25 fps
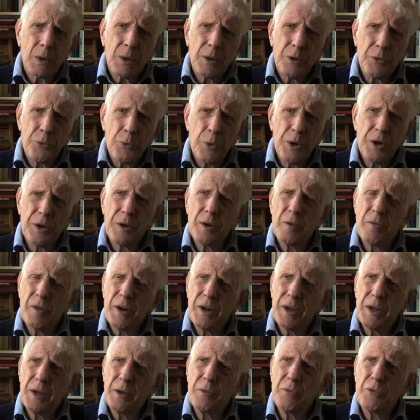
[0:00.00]
had written a
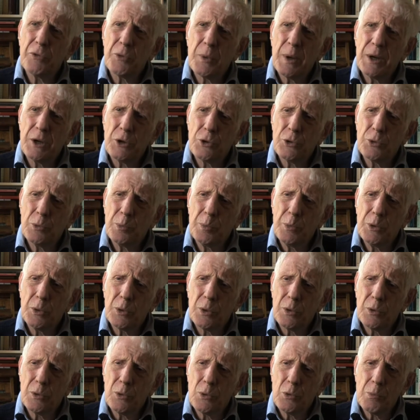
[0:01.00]
very influential book
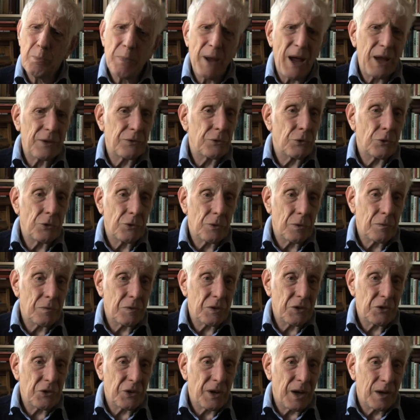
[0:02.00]
called Patterns of
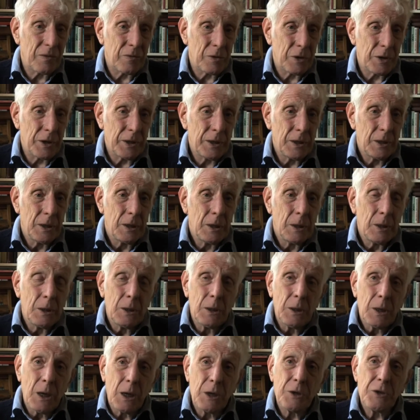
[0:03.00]
Discovery,
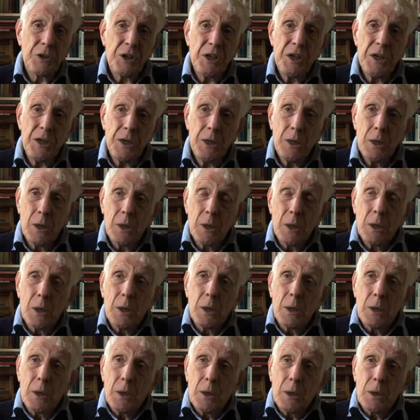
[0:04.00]
and he
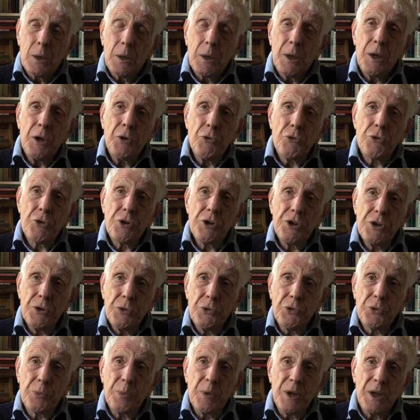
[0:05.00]

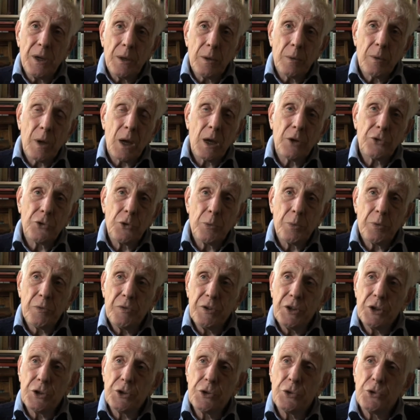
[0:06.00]
introduced me in our
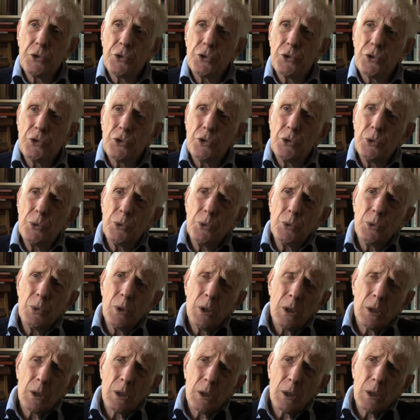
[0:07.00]
supervisions to
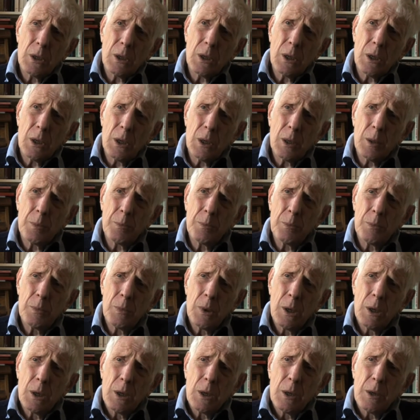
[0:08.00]
um,
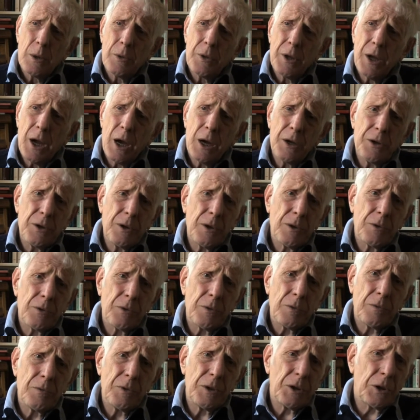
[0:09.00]
the ideas
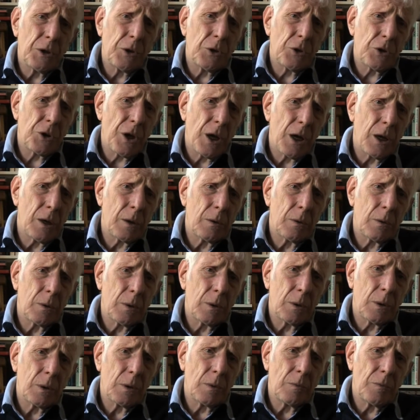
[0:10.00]
of Wittgenstein.
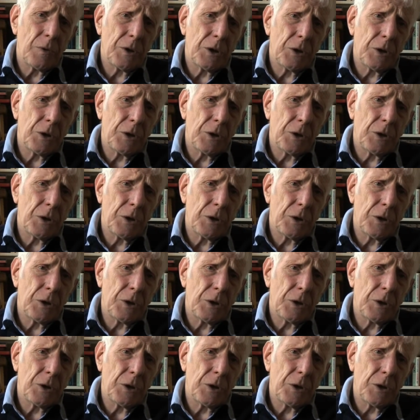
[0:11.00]
And